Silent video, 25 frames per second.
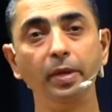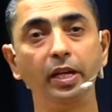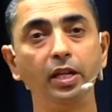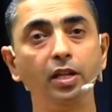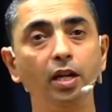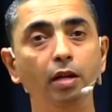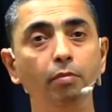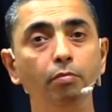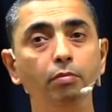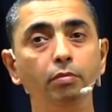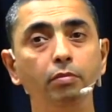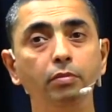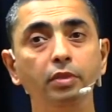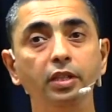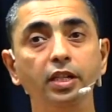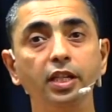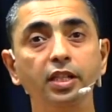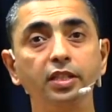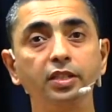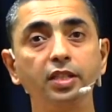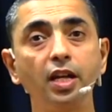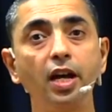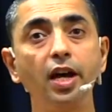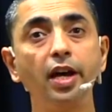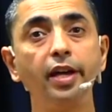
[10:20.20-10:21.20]
Become
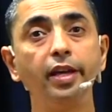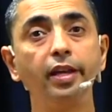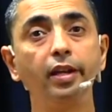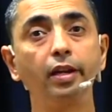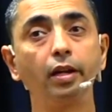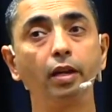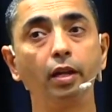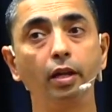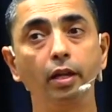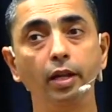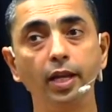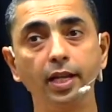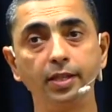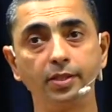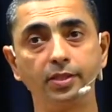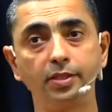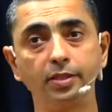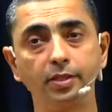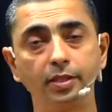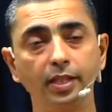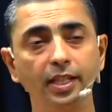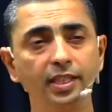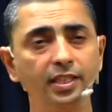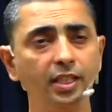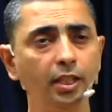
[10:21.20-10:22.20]

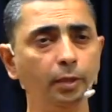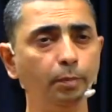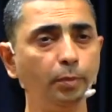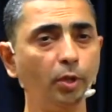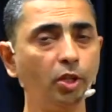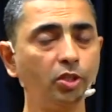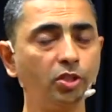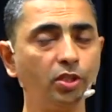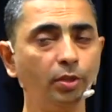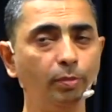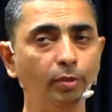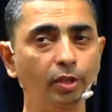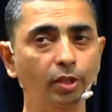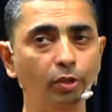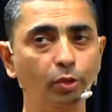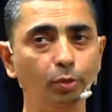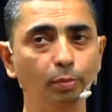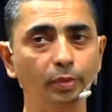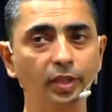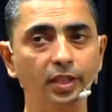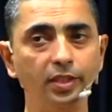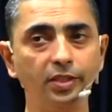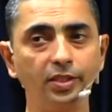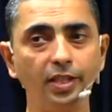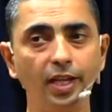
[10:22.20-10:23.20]
desireless. Is it possible
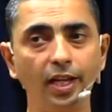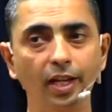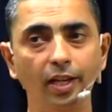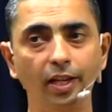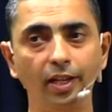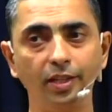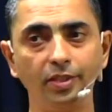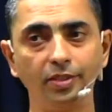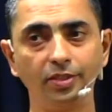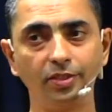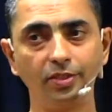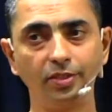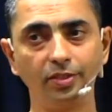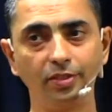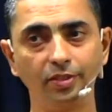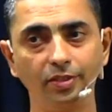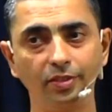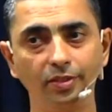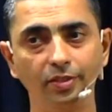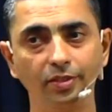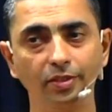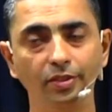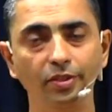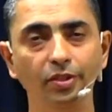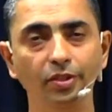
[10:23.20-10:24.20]
to be desireless?